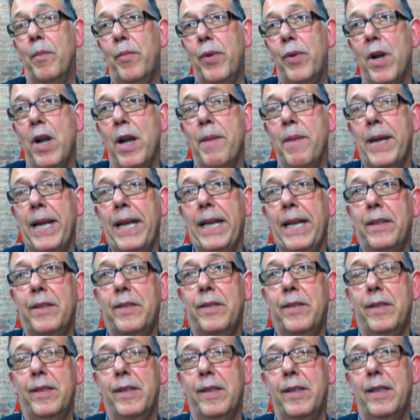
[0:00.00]

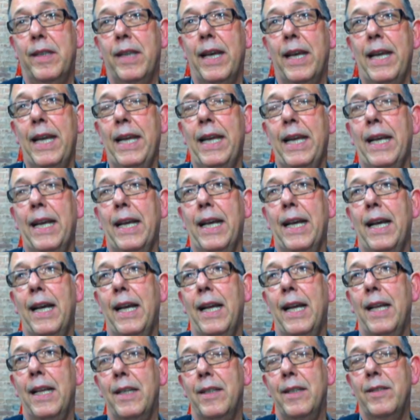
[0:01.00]
primates, they
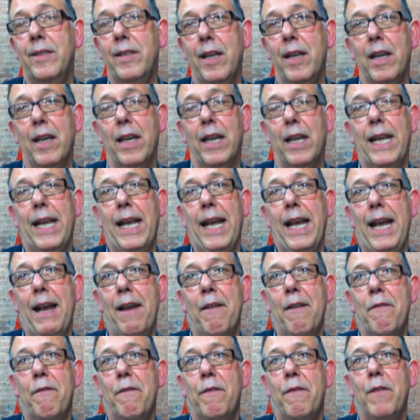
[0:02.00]
certainly
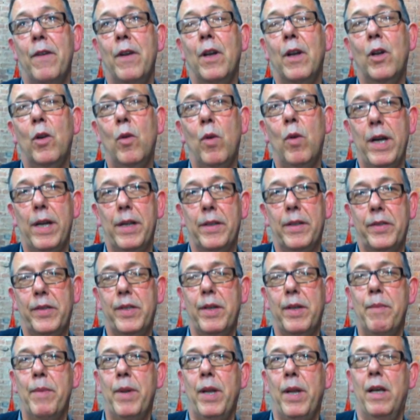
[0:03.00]
have quite
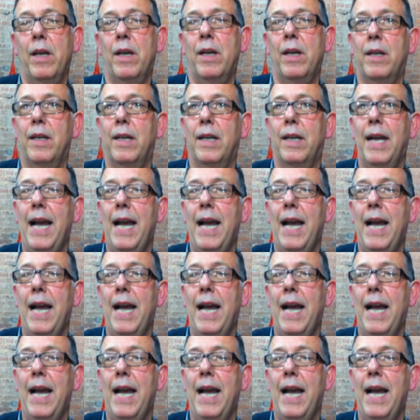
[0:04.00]
similar